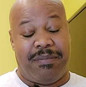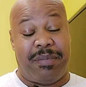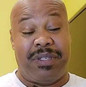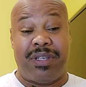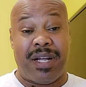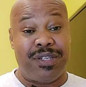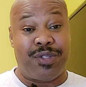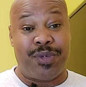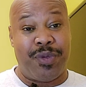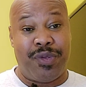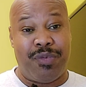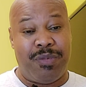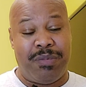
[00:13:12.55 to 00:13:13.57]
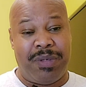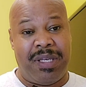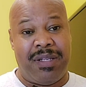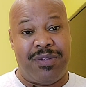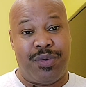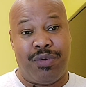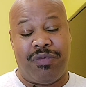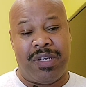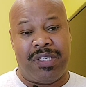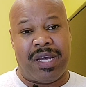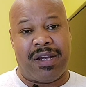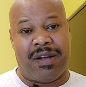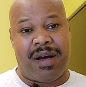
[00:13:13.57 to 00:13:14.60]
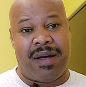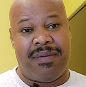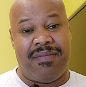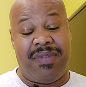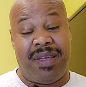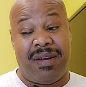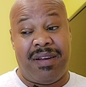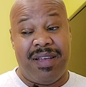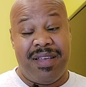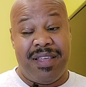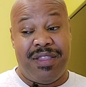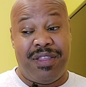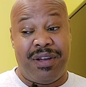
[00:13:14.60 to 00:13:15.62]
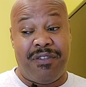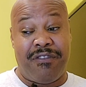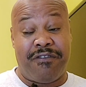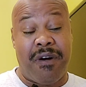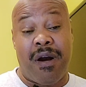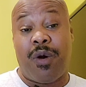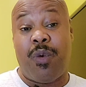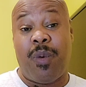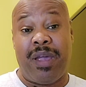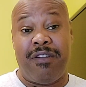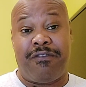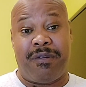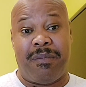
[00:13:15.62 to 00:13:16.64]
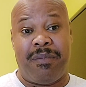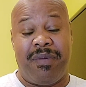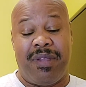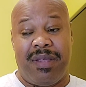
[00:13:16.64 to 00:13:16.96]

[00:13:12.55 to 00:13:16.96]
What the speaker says: But not so human beings who reject God. They're far away from